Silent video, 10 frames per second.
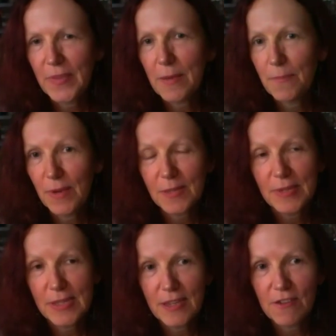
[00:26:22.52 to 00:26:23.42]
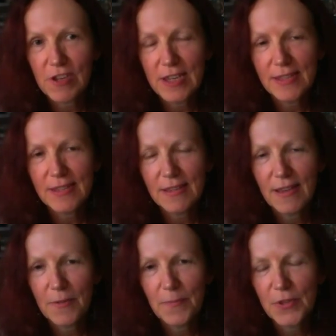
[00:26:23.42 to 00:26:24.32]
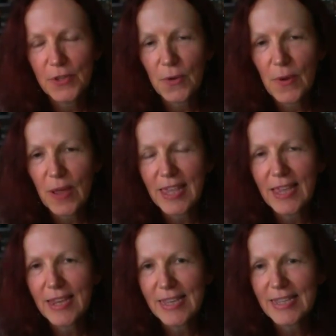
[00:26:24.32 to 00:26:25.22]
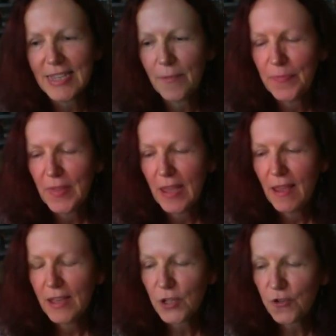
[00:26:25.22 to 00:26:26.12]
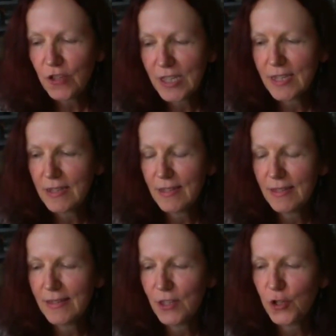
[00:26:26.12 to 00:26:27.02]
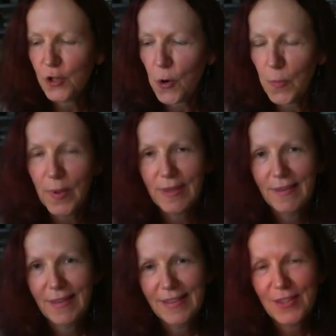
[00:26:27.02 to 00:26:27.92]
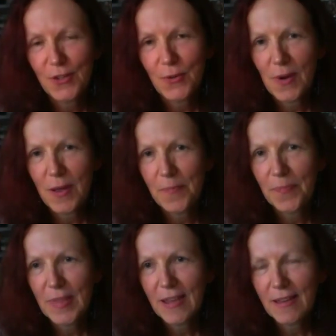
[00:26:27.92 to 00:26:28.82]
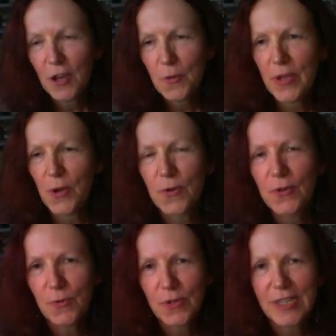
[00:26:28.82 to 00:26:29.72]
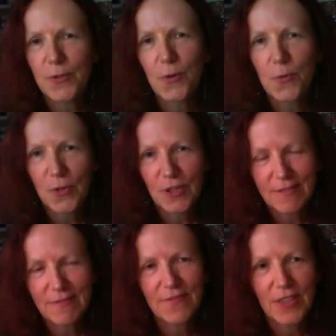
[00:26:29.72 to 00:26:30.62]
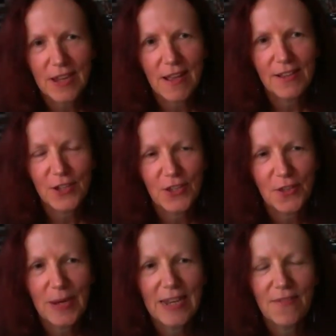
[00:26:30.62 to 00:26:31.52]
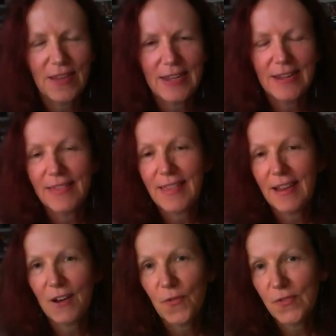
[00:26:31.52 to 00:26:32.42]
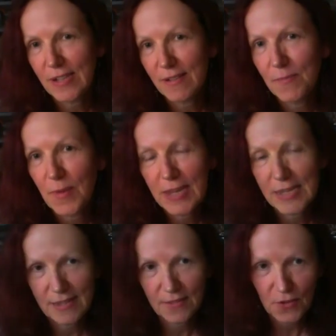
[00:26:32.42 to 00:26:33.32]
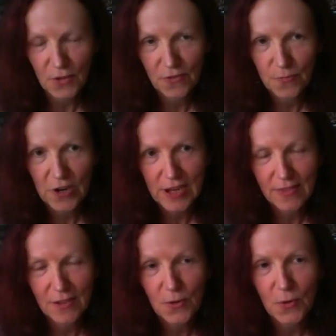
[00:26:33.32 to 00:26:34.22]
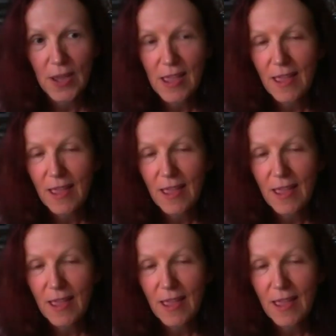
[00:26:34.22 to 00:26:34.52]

It must be serious. So I think it is it's a Christian's job to go beyond what is normal for the culture that we live in. And that often might involve breaking the law